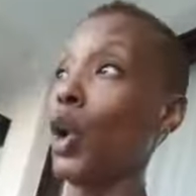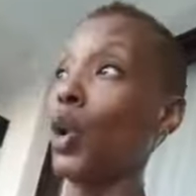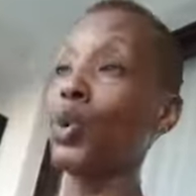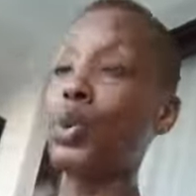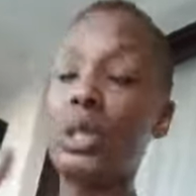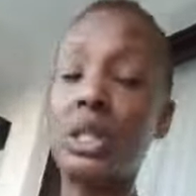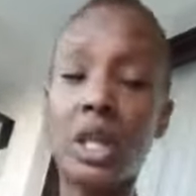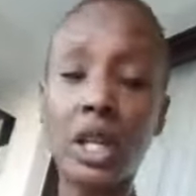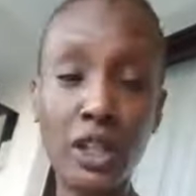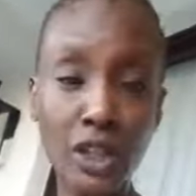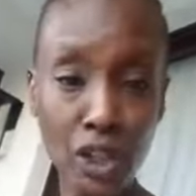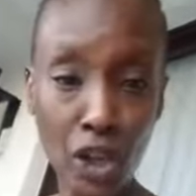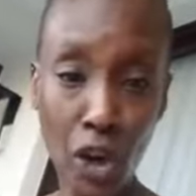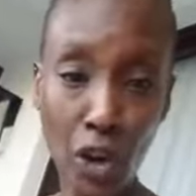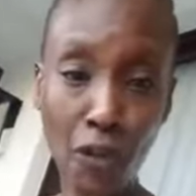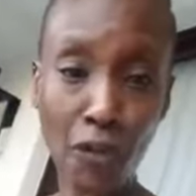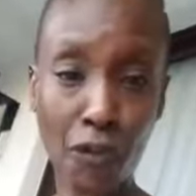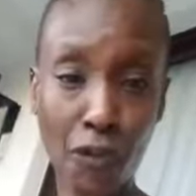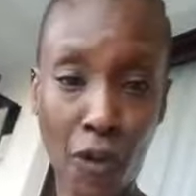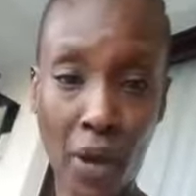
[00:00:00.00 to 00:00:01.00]
who's good to
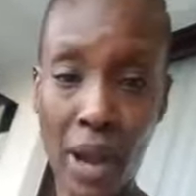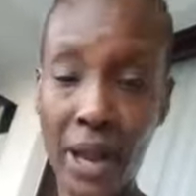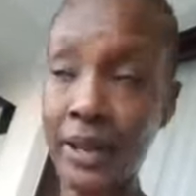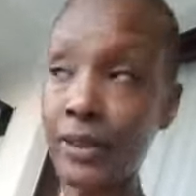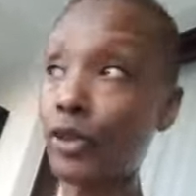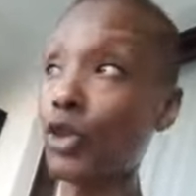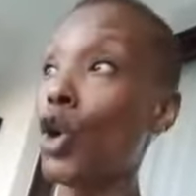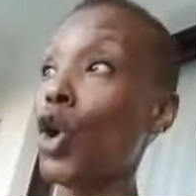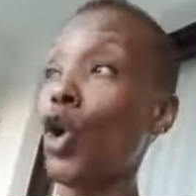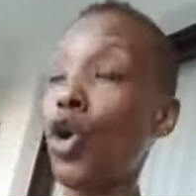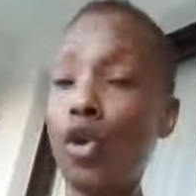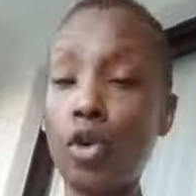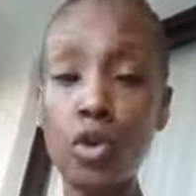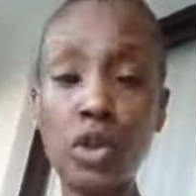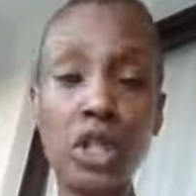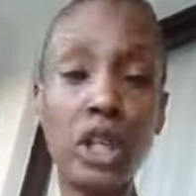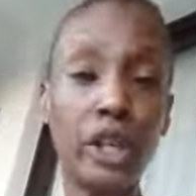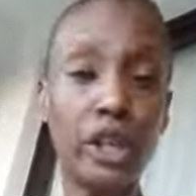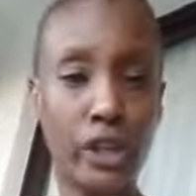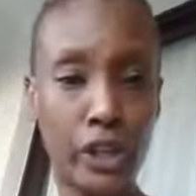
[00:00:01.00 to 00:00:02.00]
her friends,
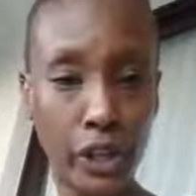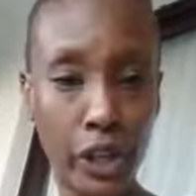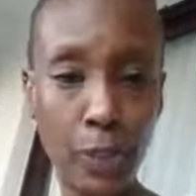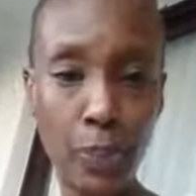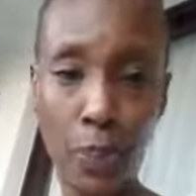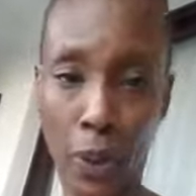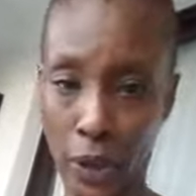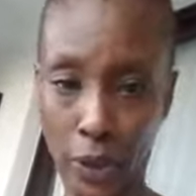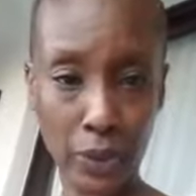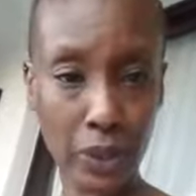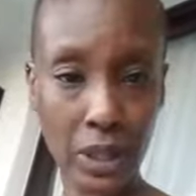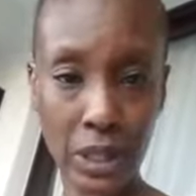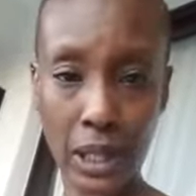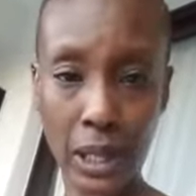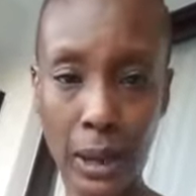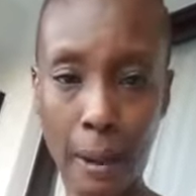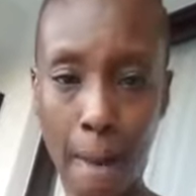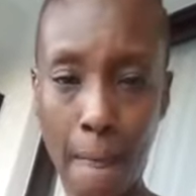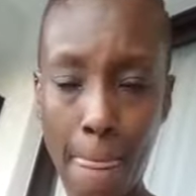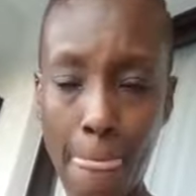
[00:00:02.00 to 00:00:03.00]
who's a good
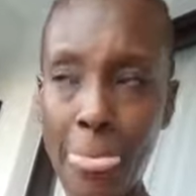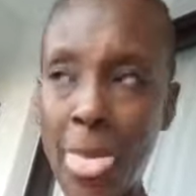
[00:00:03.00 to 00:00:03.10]
person?